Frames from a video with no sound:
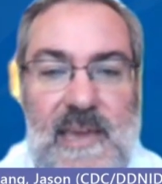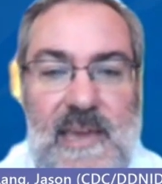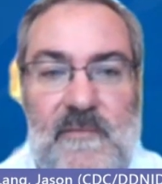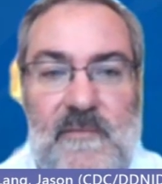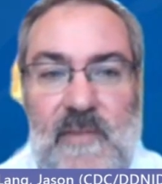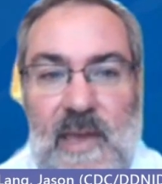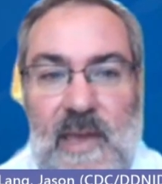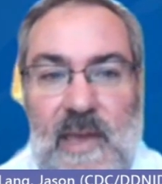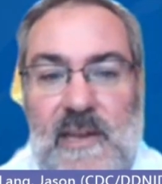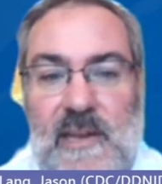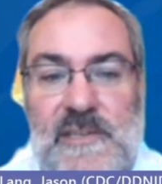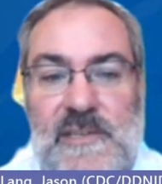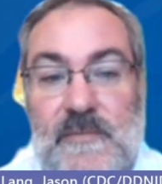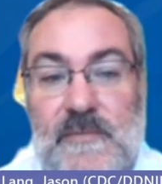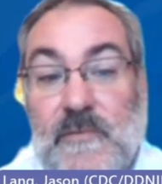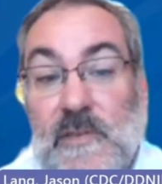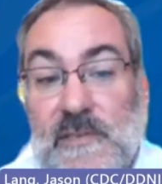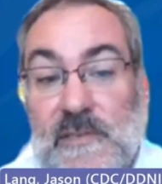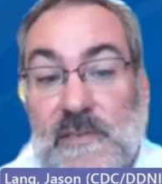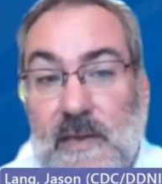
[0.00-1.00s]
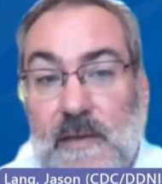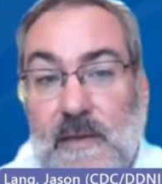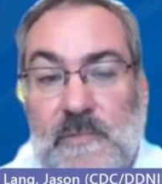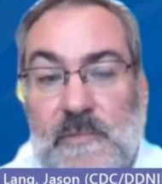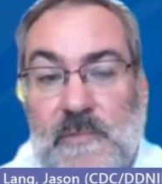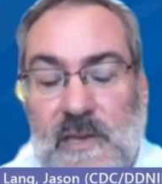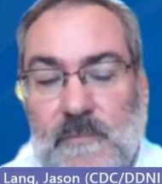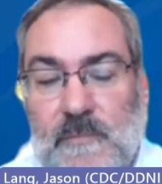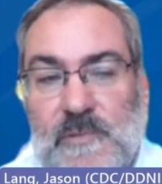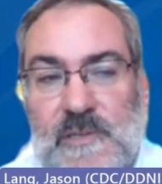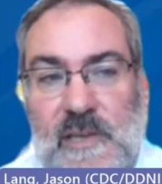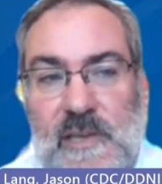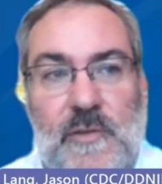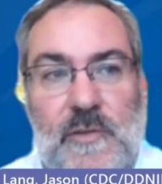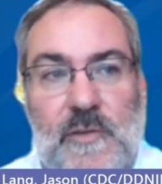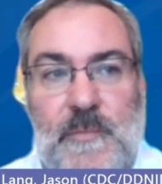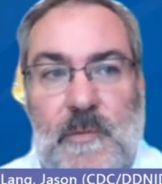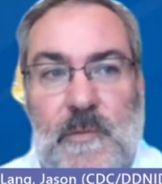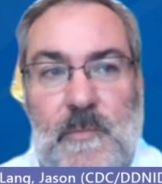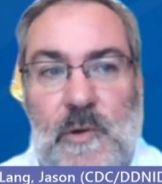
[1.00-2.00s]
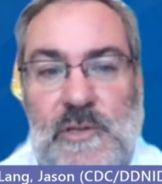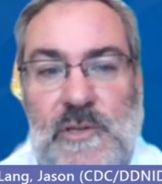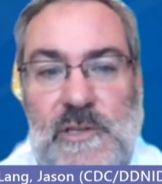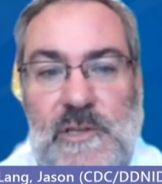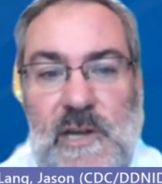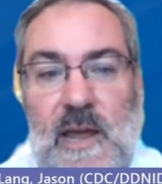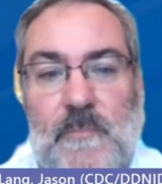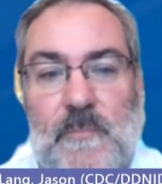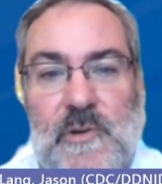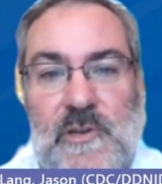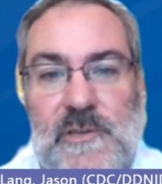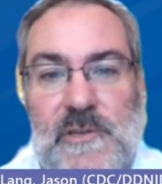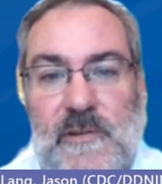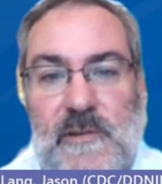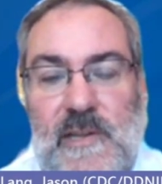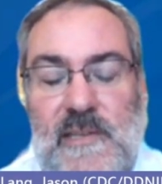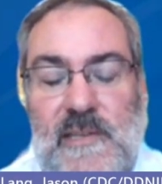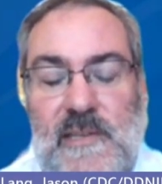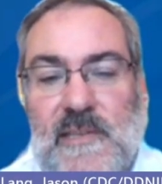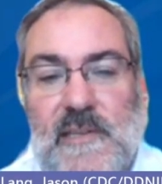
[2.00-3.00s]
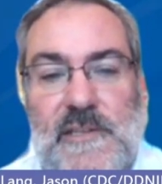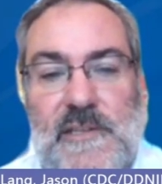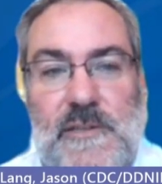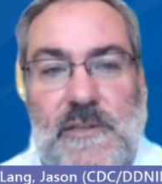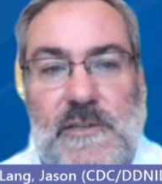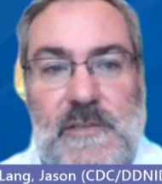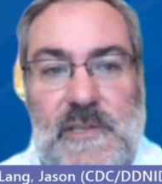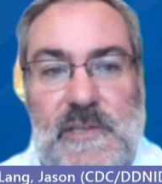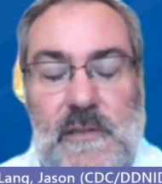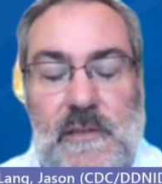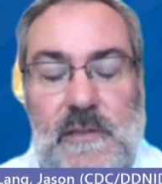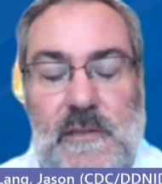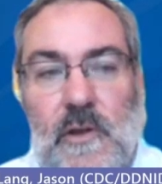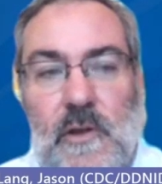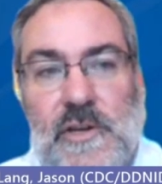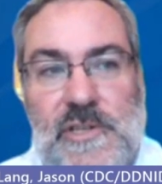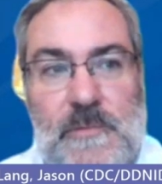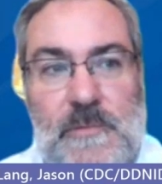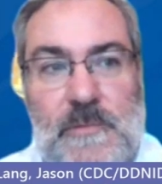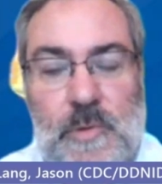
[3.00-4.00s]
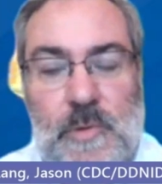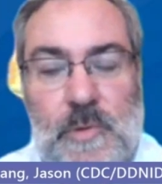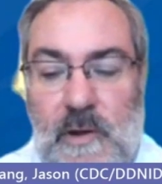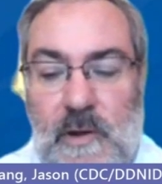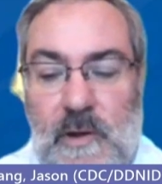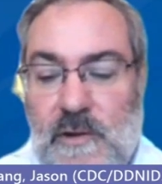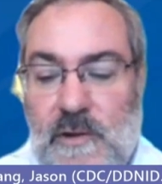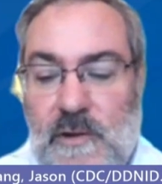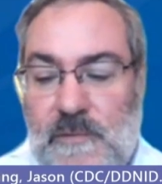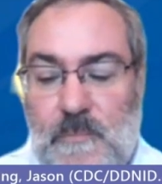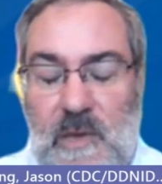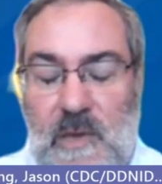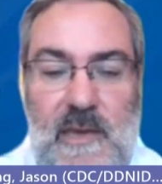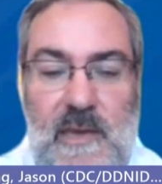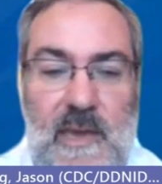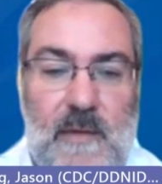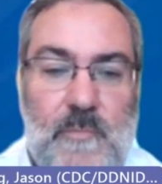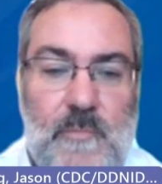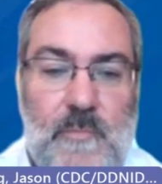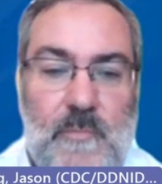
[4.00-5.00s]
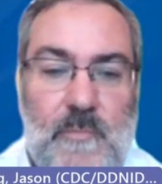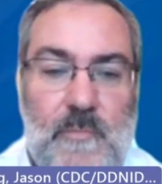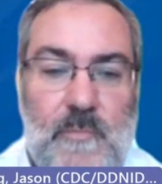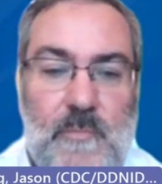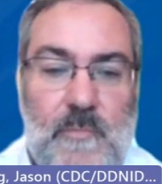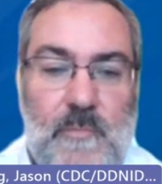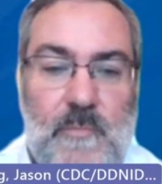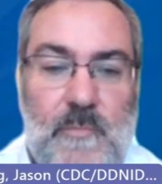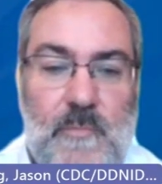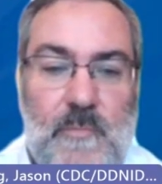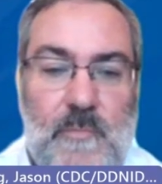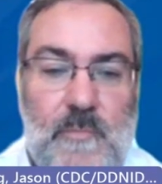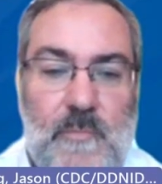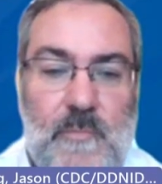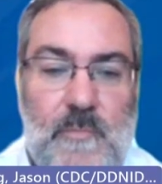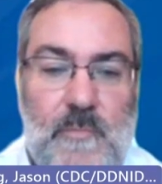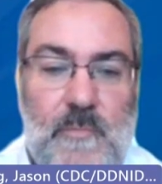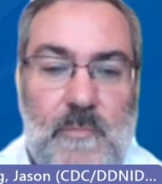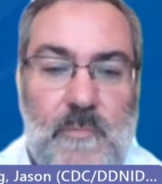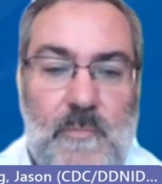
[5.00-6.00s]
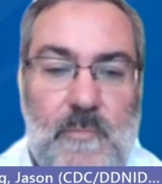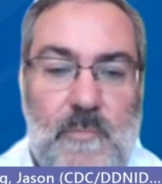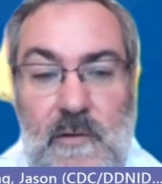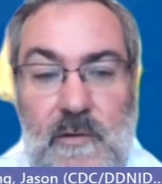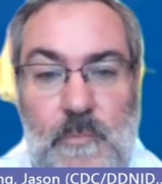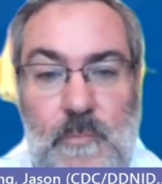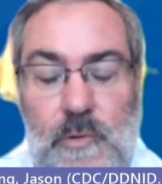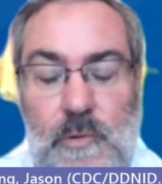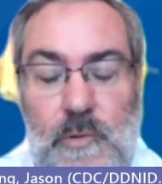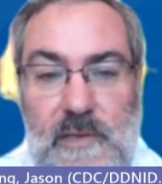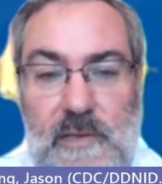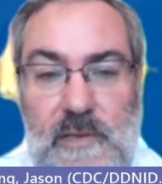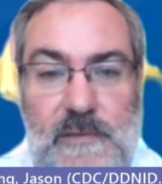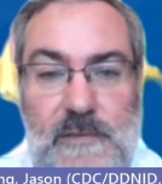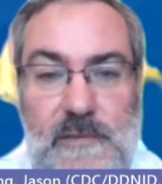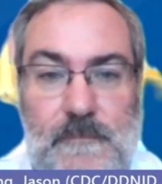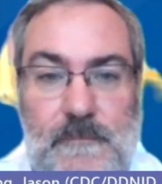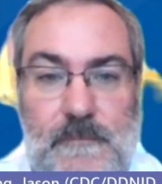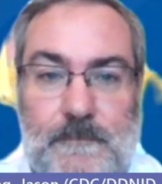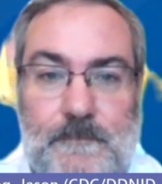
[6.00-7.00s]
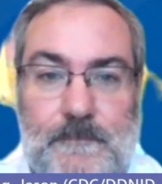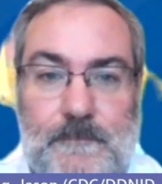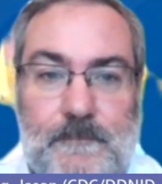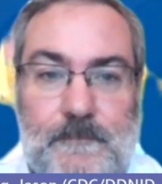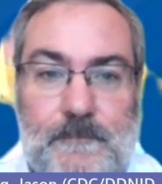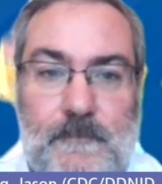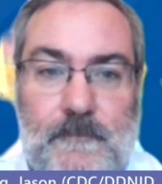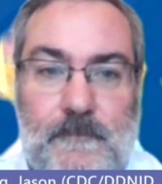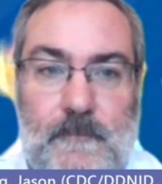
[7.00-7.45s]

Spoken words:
to take advantage of the same types of health promotion opportunities that you see large employers being able to offer their employees.